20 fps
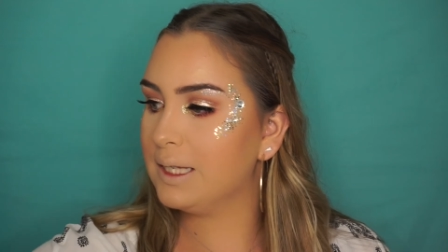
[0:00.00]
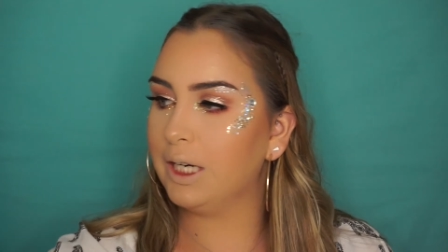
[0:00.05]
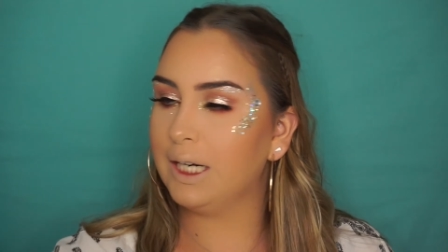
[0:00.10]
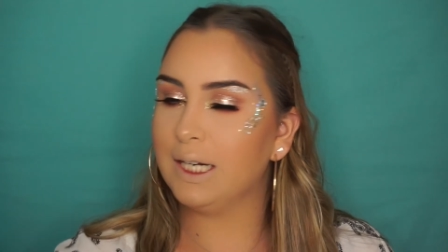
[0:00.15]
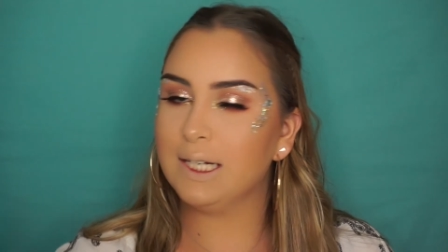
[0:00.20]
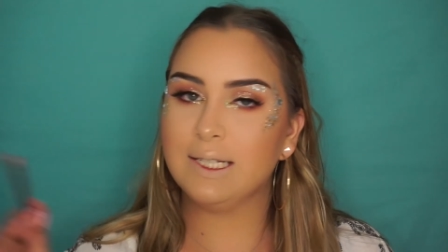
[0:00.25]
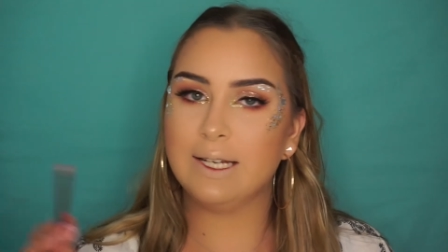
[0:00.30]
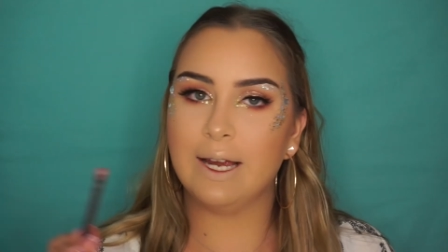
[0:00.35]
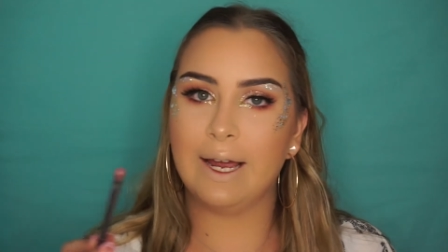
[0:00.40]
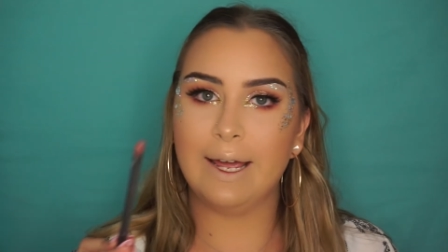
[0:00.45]
I'm
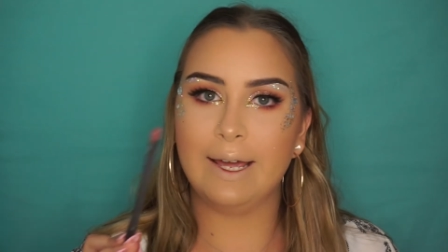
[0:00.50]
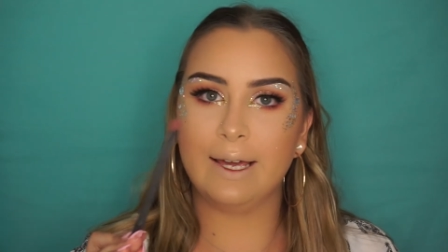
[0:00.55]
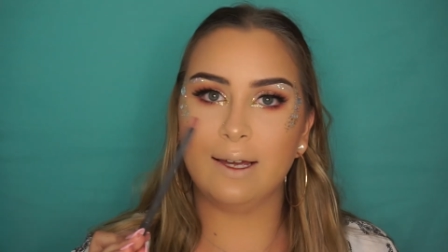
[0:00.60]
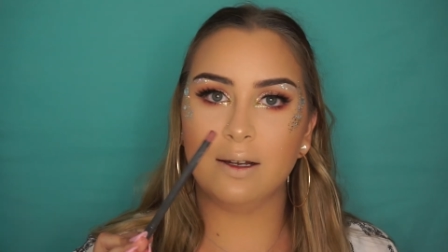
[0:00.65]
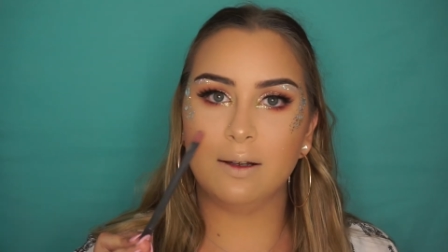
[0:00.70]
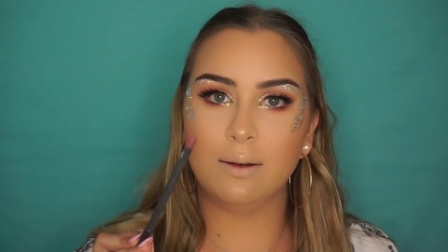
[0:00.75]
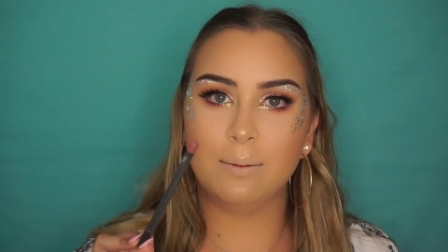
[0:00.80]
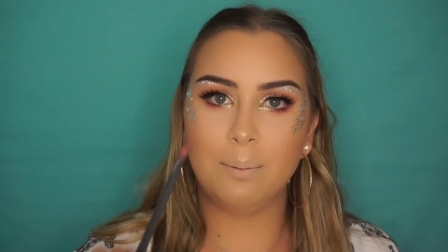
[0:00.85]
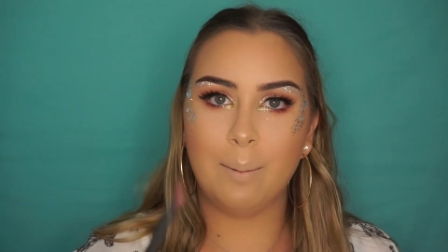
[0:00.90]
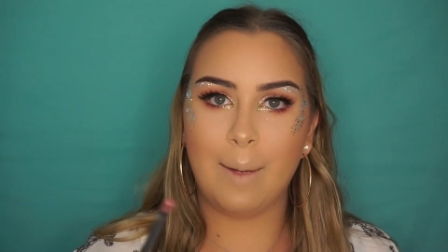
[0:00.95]
going to
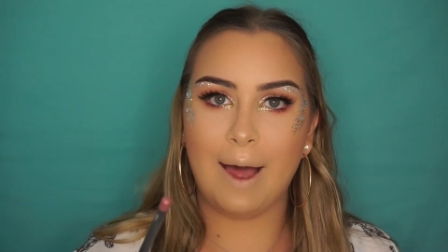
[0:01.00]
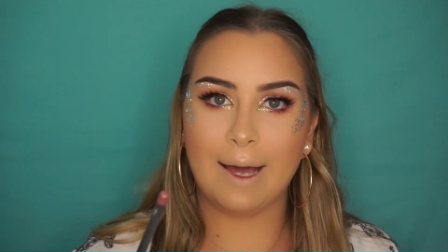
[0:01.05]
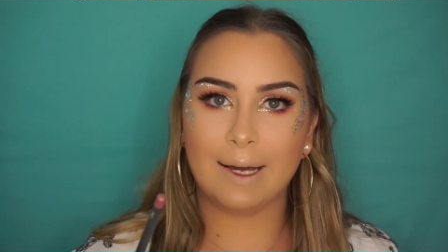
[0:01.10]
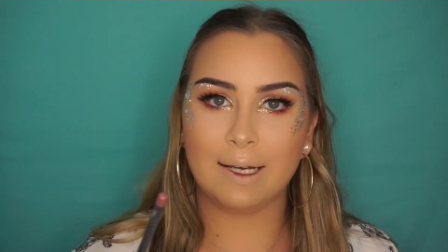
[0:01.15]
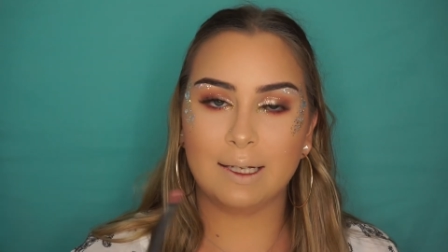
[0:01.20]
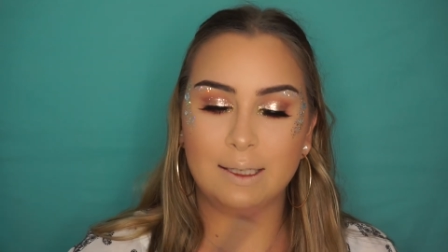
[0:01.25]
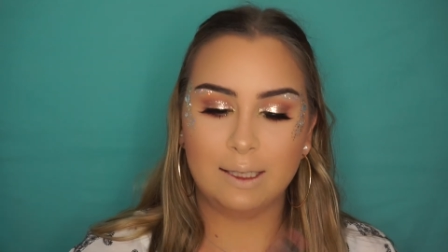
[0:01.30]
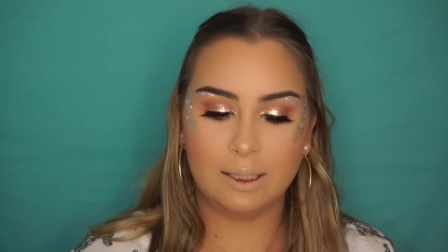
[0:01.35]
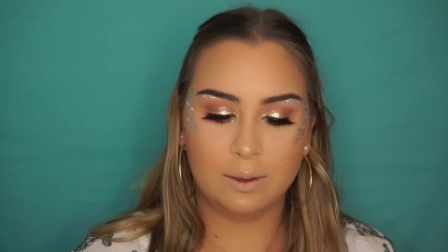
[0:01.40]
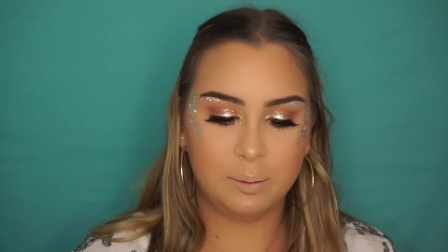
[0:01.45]
take
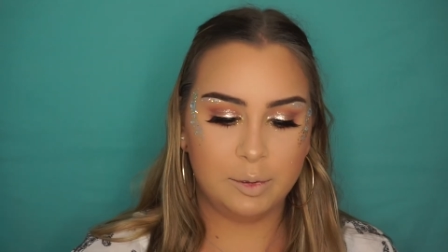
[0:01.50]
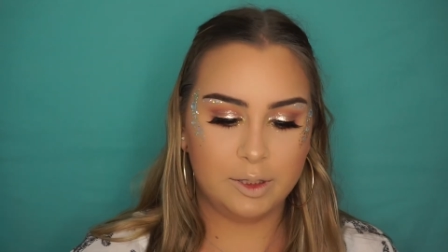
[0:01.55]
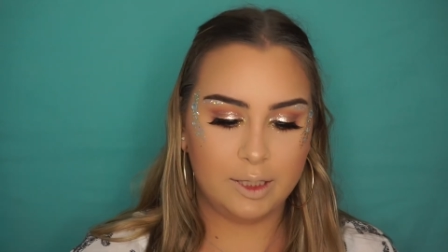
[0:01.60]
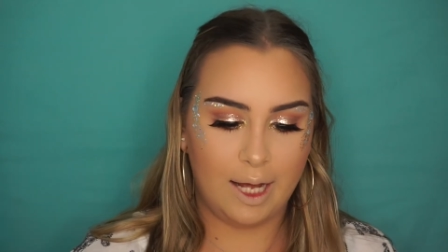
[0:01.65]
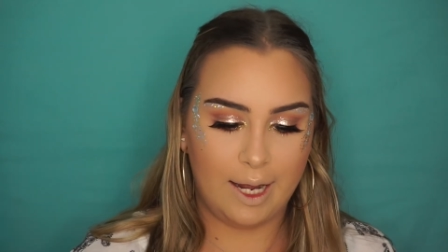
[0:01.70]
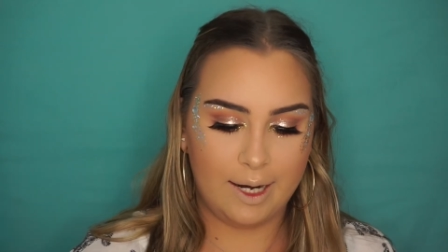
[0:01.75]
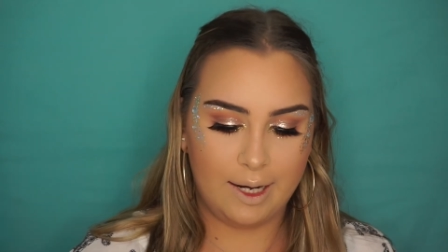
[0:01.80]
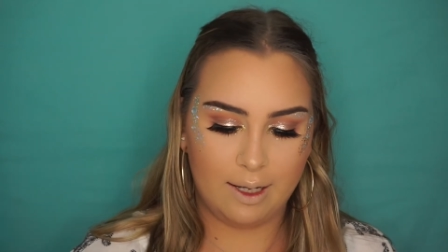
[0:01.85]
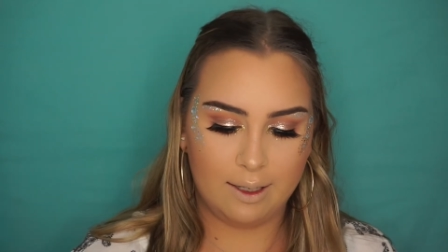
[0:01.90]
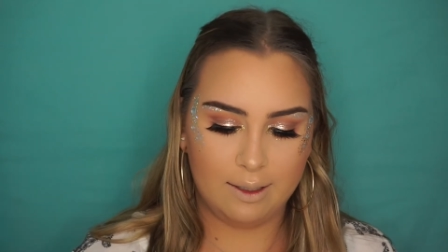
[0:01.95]
MAC lip
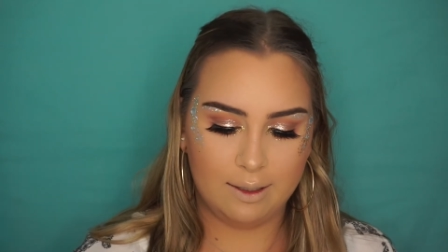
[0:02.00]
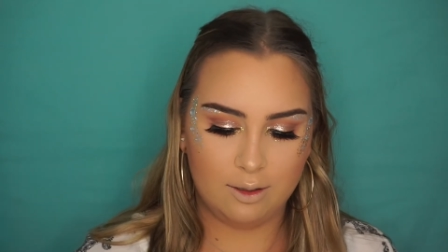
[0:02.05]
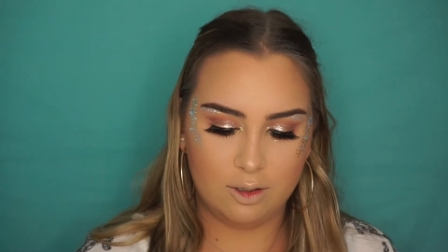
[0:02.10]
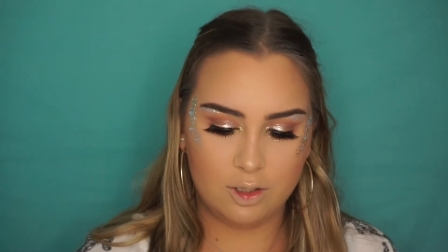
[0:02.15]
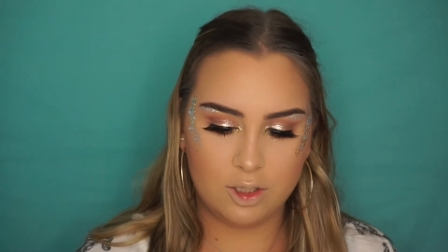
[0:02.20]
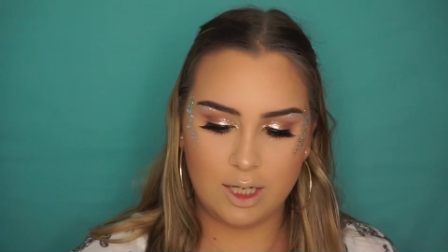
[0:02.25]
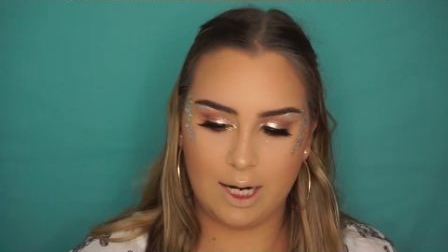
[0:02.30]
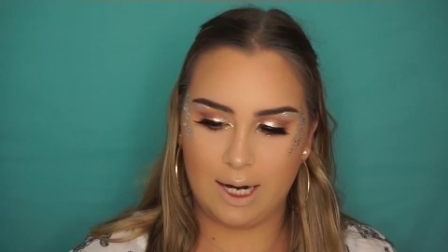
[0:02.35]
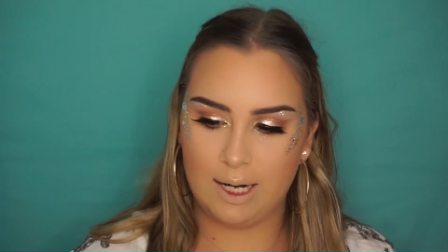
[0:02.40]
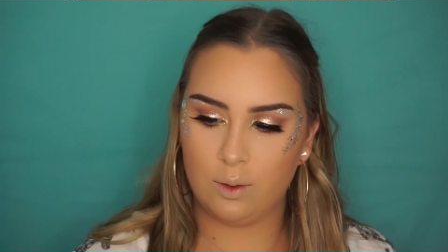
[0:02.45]
liner in the
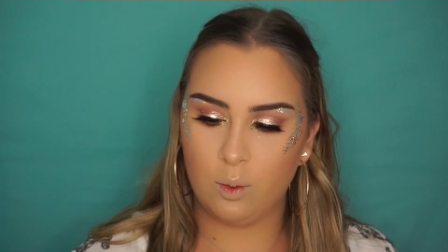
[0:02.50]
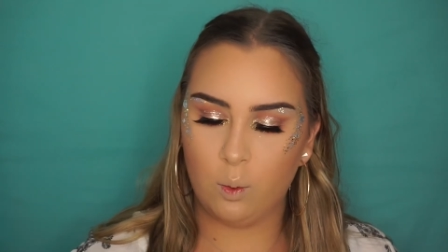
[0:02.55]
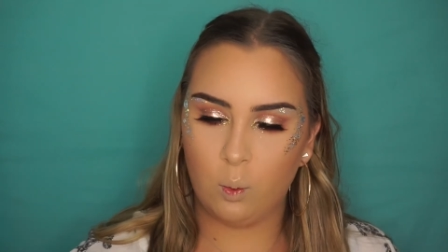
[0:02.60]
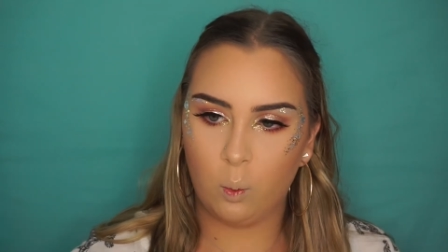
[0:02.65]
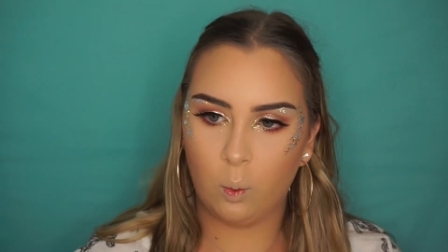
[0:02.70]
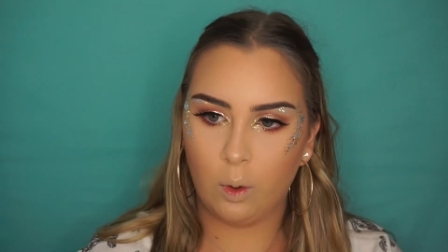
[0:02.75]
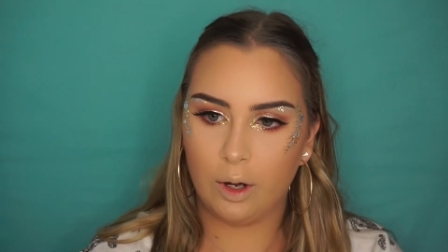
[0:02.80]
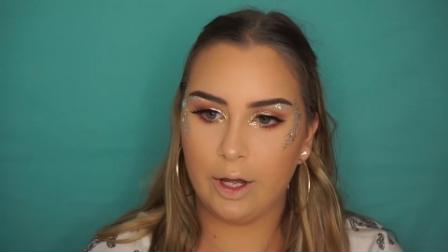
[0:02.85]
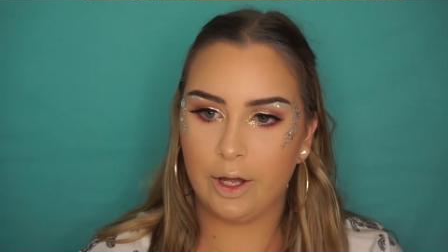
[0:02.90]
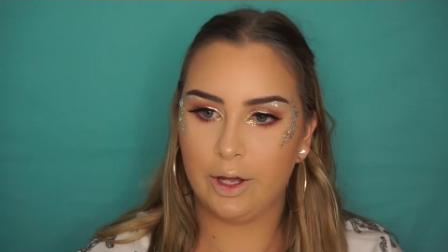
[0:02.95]
shade
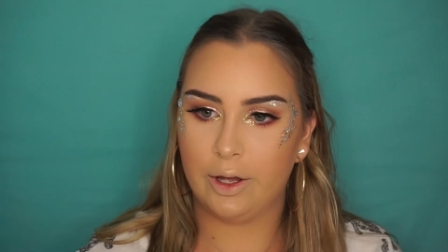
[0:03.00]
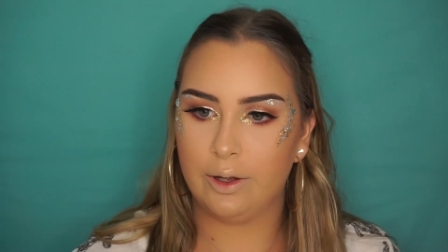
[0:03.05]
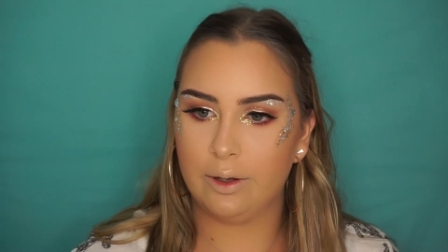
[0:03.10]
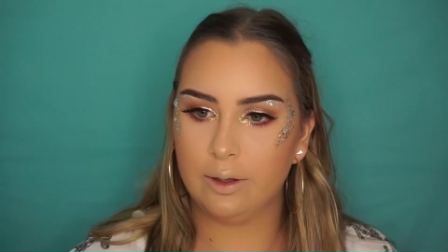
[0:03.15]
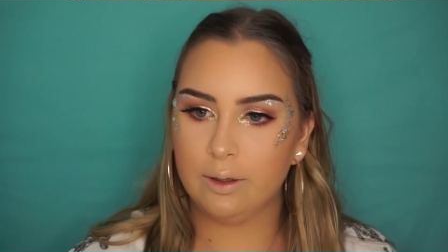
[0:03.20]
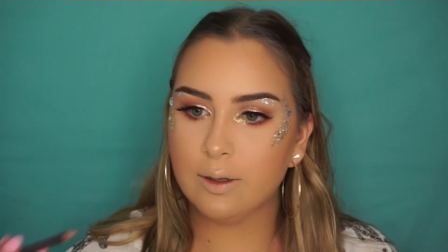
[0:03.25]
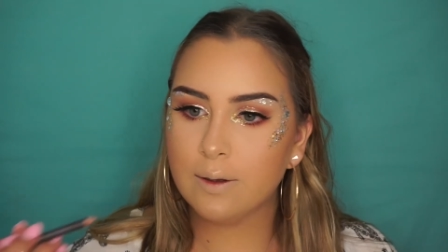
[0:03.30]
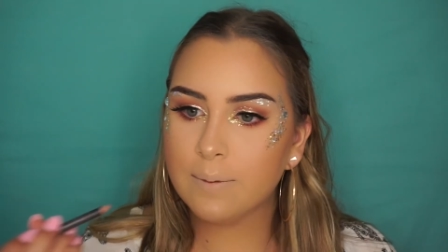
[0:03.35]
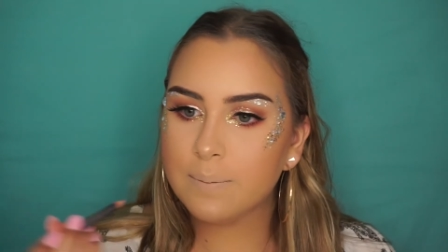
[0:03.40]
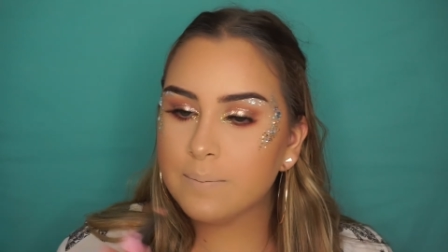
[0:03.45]

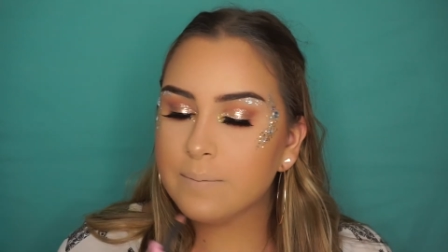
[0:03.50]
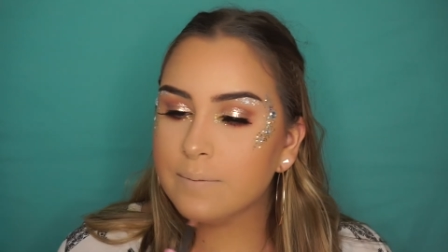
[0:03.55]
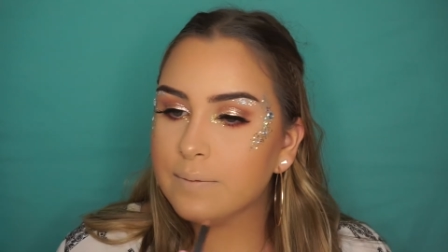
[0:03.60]
Whirl.